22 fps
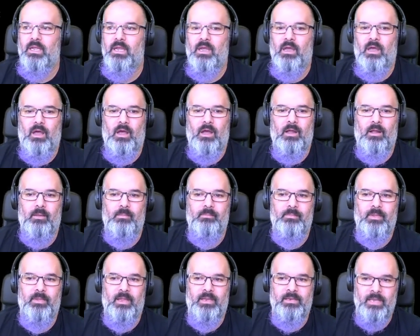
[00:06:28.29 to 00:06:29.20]

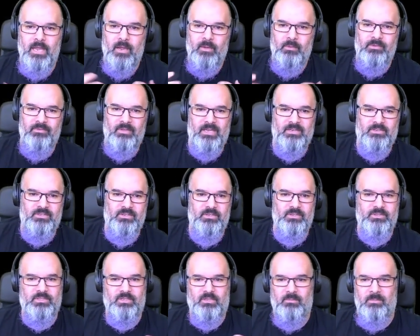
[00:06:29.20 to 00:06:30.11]
and now we've actually
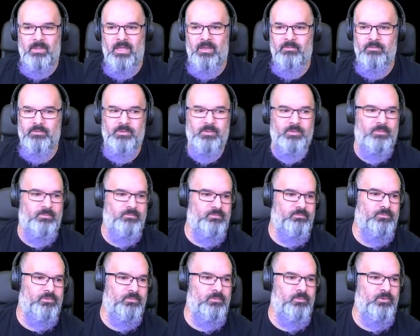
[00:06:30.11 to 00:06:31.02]
used the command
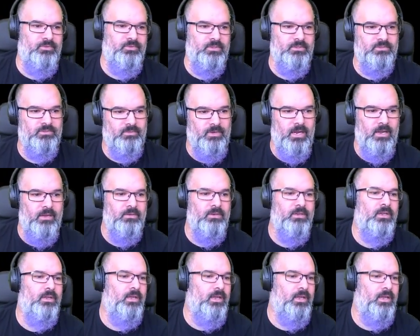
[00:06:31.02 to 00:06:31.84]
to move things around.